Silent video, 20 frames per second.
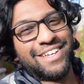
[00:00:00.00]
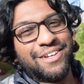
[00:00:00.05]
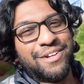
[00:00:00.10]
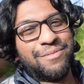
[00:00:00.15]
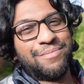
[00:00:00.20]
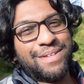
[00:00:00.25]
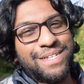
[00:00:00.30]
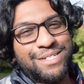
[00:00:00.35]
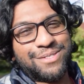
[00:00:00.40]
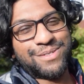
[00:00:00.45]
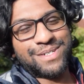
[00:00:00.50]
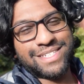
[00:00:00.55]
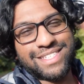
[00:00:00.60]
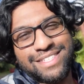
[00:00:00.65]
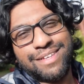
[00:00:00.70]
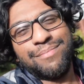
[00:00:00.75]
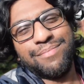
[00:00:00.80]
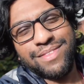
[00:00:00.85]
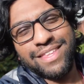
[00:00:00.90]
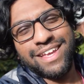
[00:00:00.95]
going to be doing
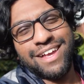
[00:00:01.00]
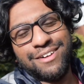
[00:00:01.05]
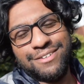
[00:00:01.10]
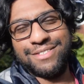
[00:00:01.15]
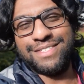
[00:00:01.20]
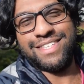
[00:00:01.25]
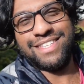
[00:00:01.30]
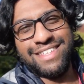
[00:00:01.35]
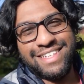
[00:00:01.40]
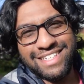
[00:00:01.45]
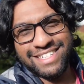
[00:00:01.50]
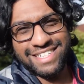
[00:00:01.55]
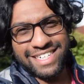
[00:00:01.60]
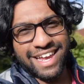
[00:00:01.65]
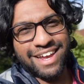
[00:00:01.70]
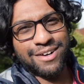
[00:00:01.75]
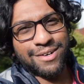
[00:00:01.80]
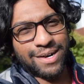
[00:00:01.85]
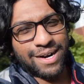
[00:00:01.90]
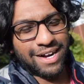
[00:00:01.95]
something else to the
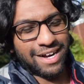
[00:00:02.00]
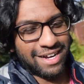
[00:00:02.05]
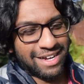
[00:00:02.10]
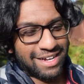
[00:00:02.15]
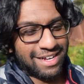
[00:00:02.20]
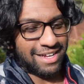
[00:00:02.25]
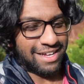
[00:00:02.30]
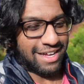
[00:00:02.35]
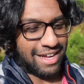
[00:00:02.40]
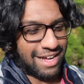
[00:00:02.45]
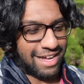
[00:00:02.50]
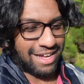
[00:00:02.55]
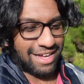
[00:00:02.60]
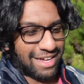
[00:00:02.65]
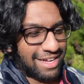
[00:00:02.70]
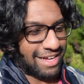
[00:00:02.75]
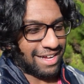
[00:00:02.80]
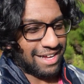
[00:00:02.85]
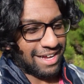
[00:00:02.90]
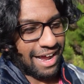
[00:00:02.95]
Integra,
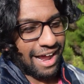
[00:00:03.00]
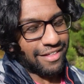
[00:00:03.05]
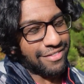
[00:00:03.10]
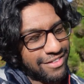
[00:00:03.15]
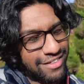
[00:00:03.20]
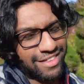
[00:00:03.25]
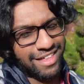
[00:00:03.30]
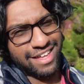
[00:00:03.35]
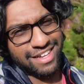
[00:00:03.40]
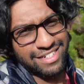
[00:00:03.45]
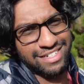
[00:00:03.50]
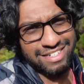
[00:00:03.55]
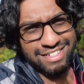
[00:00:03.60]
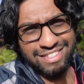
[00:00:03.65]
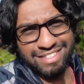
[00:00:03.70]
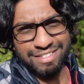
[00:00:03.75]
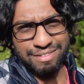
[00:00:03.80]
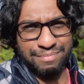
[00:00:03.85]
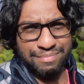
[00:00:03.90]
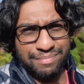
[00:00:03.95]
uh, other than
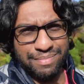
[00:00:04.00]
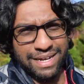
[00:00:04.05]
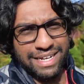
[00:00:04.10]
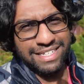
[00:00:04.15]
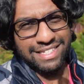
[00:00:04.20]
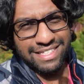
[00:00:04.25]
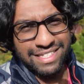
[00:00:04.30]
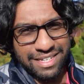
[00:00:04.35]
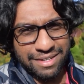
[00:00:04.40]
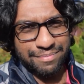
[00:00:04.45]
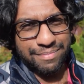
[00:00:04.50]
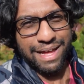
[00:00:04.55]
just some basic